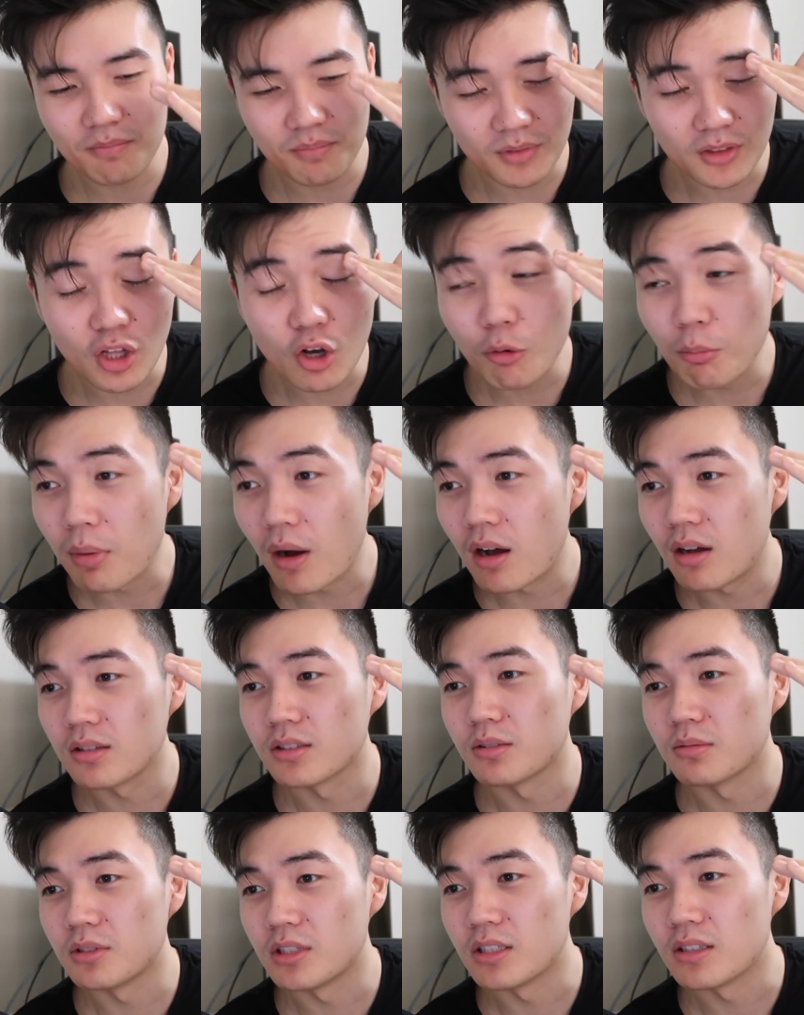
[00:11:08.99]
no
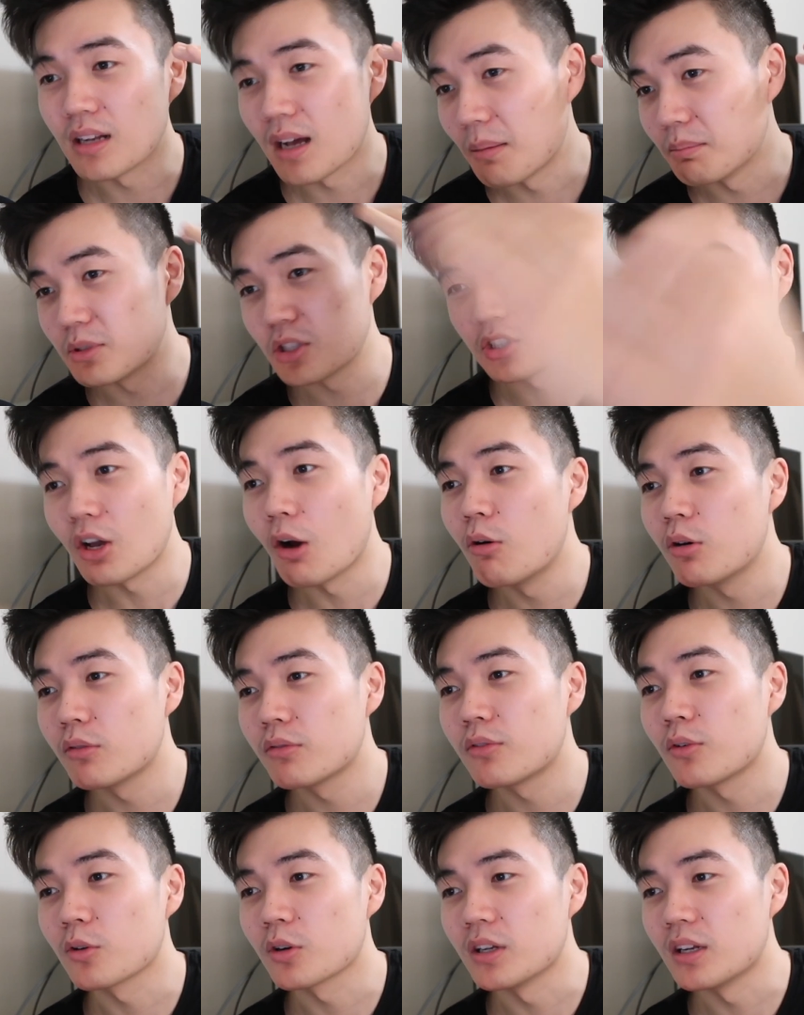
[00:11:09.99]
balls, dude. I'm just going
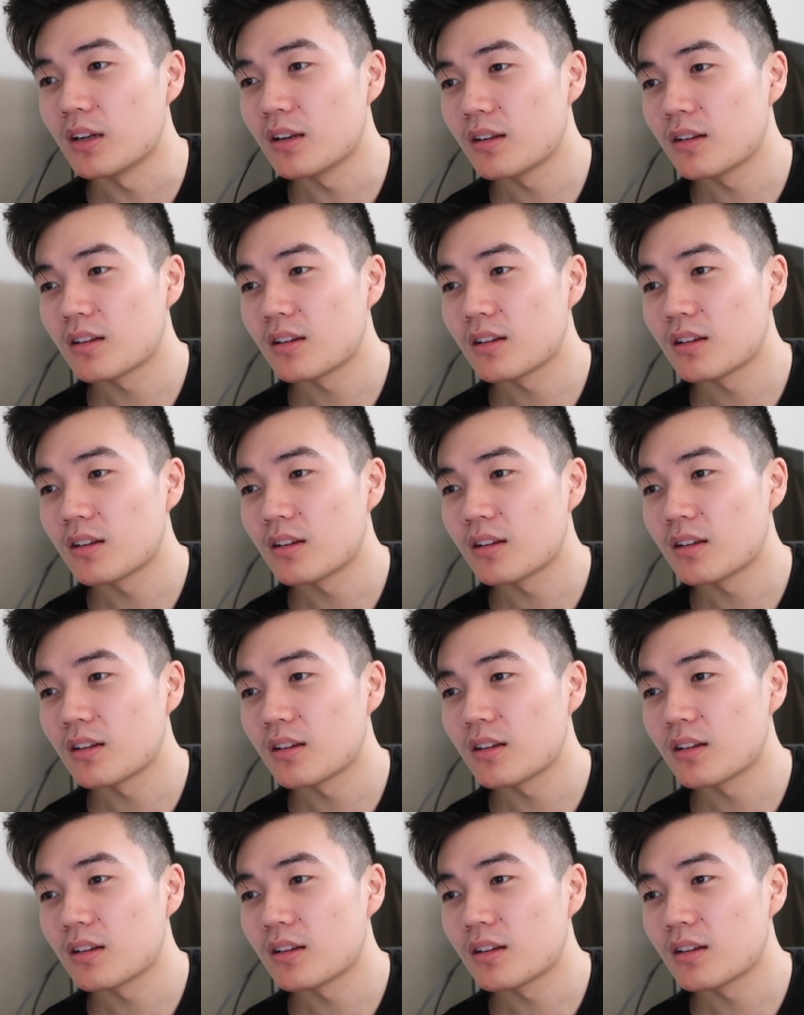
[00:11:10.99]
for it.